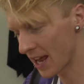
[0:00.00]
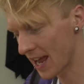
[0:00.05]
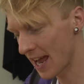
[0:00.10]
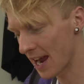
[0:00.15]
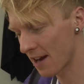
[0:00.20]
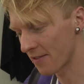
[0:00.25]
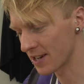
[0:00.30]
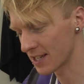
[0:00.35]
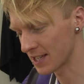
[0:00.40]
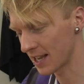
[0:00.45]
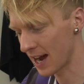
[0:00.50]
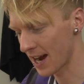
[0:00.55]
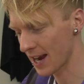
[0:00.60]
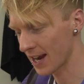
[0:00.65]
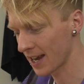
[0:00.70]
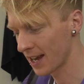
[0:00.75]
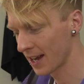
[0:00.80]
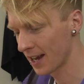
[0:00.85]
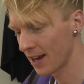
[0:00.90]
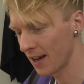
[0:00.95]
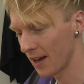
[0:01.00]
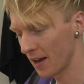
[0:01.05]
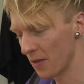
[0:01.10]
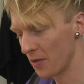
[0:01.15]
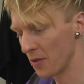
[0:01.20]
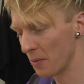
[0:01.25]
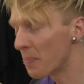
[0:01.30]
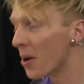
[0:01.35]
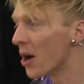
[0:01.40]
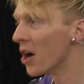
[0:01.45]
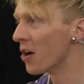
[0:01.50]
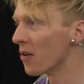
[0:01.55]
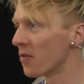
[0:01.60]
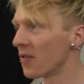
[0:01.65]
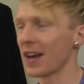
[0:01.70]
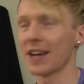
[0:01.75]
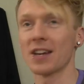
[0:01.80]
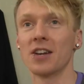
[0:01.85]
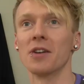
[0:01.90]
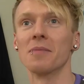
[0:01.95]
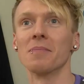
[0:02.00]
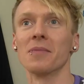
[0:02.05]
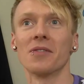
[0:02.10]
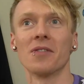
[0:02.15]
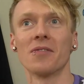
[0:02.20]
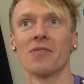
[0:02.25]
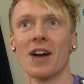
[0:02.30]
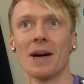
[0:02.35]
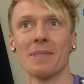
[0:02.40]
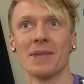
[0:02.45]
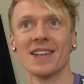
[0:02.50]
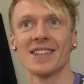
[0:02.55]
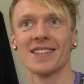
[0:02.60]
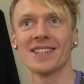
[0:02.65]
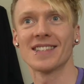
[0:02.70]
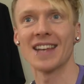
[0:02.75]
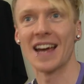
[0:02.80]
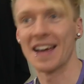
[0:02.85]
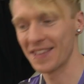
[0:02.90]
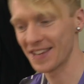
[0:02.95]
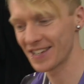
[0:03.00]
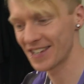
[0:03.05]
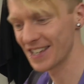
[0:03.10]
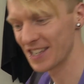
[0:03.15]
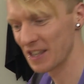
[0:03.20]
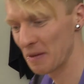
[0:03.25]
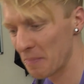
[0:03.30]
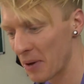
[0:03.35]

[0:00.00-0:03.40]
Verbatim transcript: here is like the perfect number of rabbits, and this is the